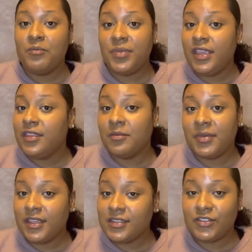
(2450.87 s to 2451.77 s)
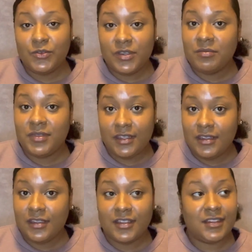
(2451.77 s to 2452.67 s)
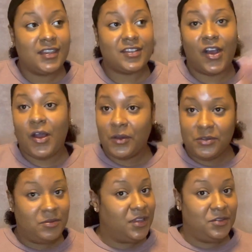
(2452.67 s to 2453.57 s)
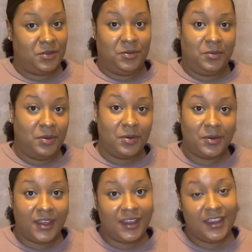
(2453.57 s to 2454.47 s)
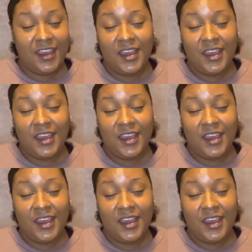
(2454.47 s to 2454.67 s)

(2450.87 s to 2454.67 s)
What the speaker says: be the best you can be, because that's all you can do, okay?